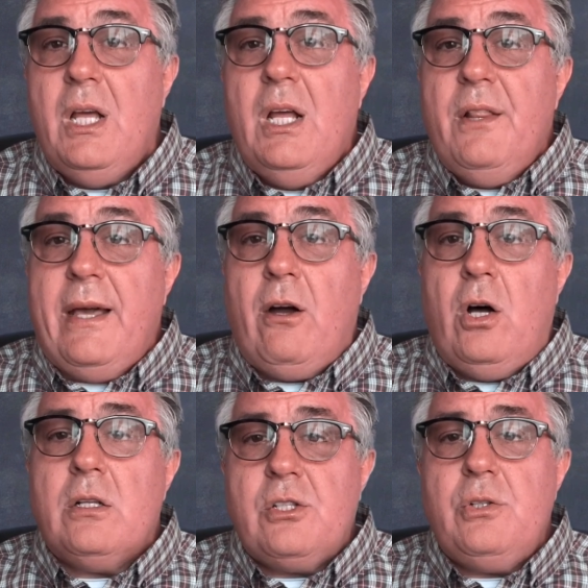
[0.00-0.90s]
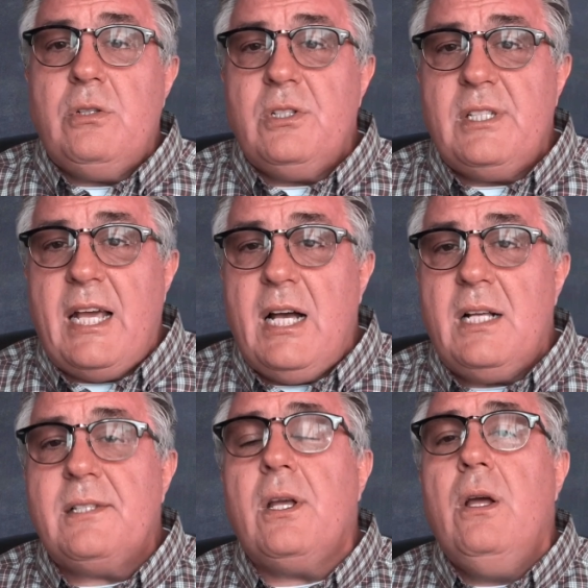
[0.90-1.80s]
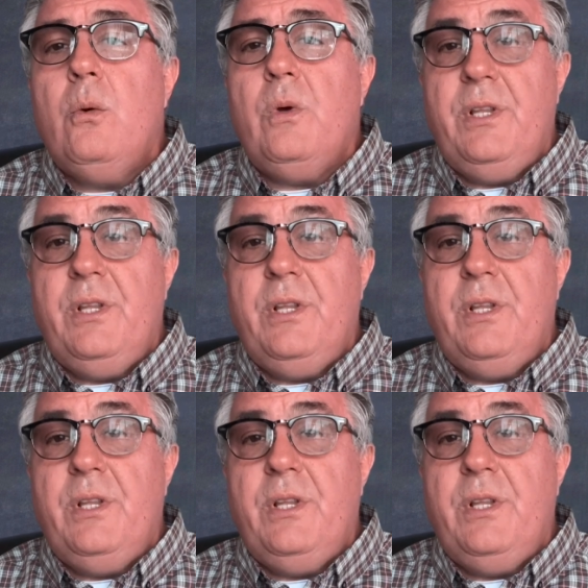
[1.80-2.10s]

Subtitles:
that all students ask when they